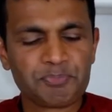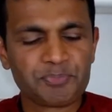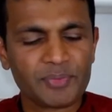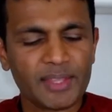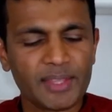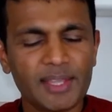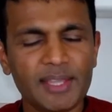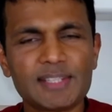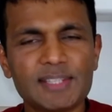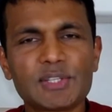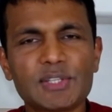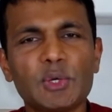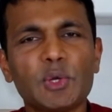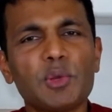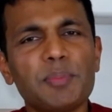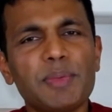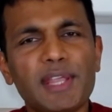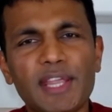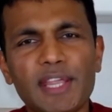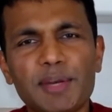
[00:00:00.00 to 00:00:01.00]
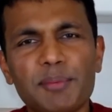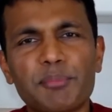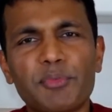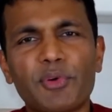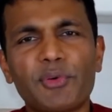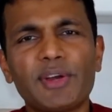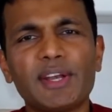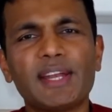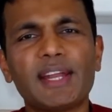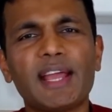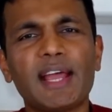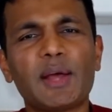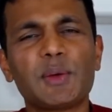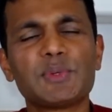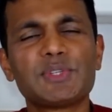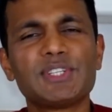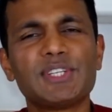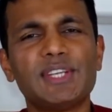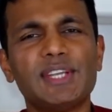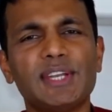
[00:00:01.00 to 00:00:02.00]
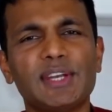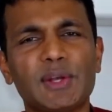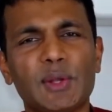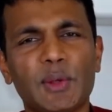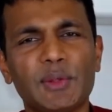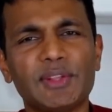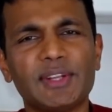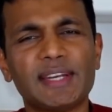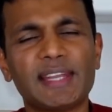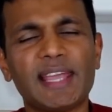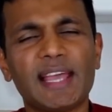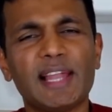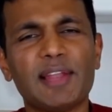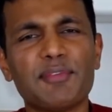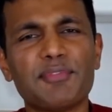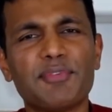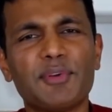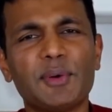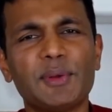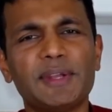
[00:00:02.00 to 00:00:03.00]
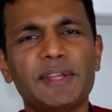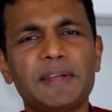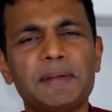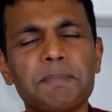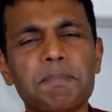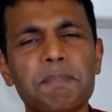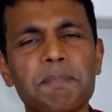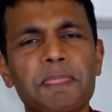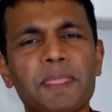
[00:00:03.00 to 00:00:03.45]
It's going to be in Marin County in Northern California.